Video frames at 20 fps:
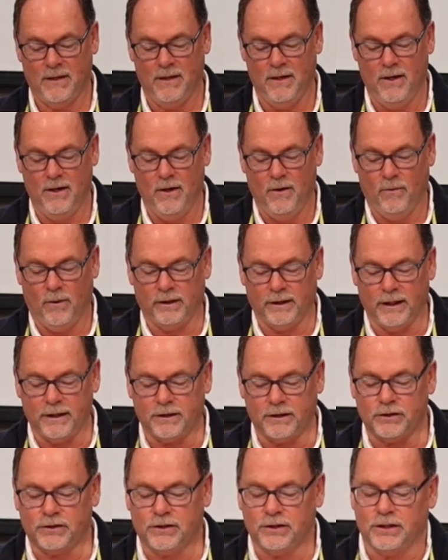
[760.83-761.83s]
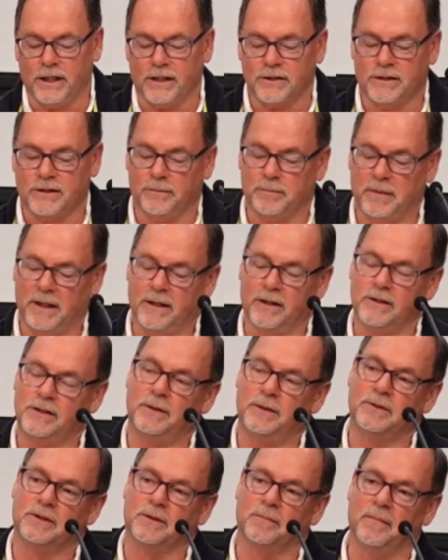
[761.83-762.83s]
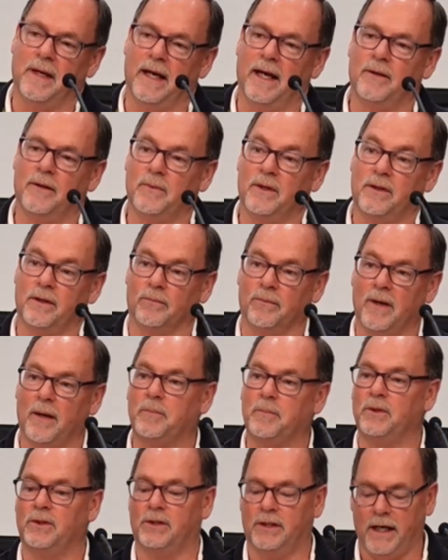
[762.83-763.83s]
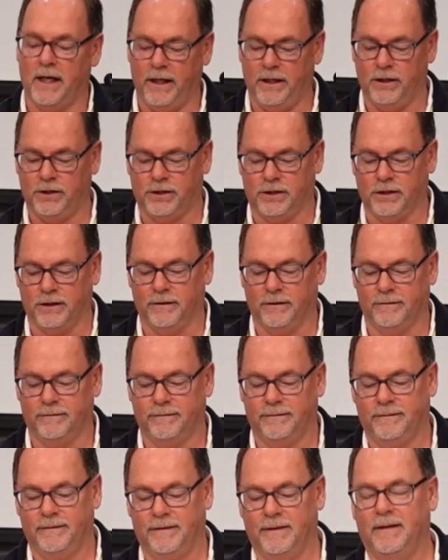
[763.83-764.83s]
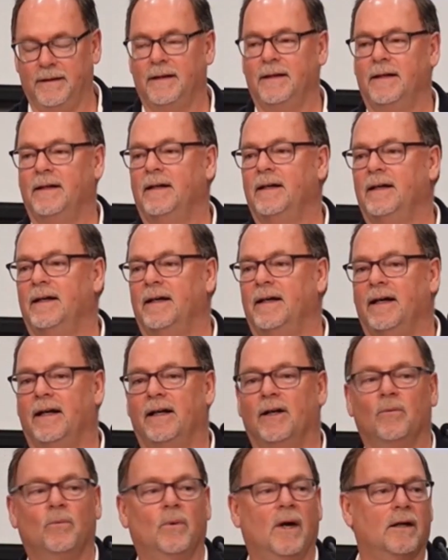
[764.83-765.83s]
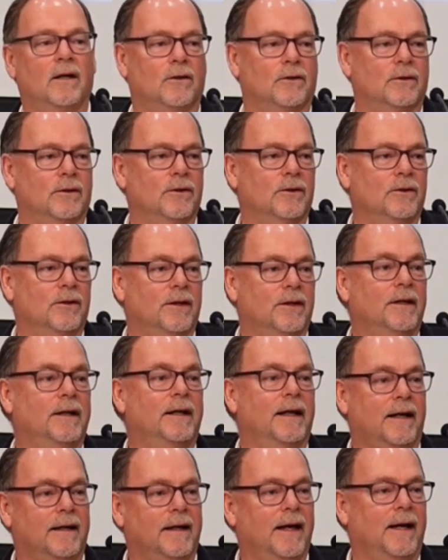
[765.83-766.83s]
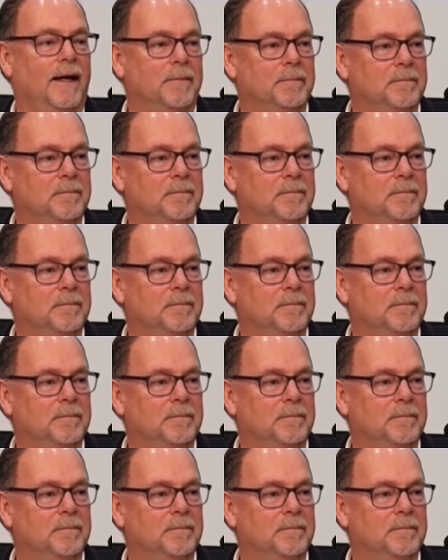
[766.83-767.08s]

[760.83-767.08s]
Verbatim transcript: Well, I'd like to suggest it because he was a man with a reputation and a well earned nickname.